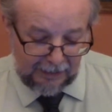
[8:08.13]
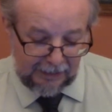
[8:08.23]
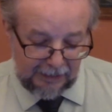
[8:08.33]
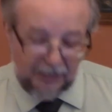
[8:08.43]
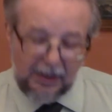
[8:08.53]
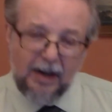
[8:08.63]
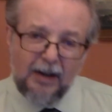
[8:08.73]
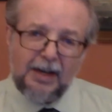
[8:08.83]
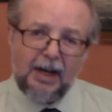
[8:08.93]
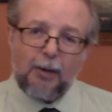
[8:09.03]
They are
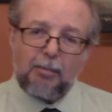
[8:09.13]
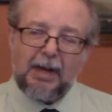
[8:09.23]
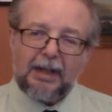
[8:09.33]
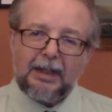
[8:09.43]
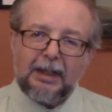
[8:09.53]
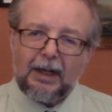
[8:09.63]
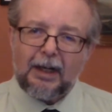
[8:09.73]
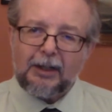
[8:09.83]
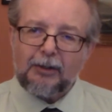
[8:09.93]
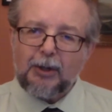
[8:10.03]
not mighty
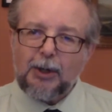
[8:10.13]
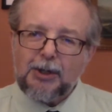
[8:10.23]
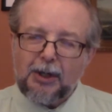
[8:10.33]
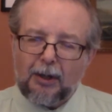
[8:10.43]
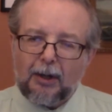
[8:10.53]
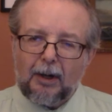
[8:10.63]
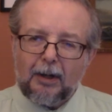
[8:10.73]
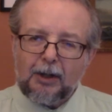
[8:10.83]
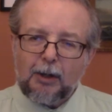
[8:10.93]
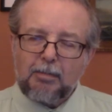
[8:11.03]
conquerors at all
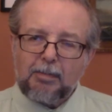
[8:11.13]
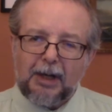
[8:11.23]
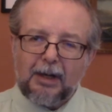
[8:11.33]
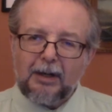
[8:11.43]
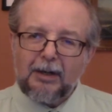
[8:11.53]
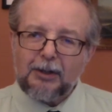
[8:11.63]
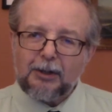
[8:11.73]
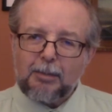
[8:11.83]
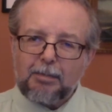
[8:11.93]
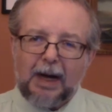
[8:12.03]
compared to
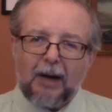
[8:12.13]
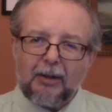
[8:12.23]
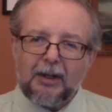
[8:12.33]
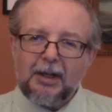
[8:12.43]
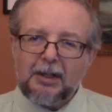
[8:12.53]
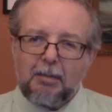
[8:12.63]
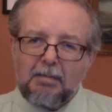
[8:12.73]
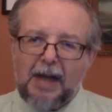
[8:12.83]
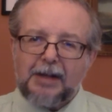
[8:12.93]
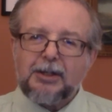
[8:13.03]
the power and the
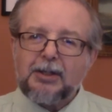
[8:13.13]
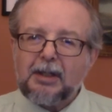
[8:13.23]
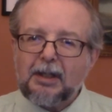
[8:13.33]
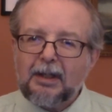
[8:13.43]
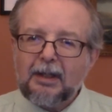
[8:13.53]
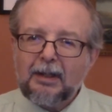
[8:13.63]
majesty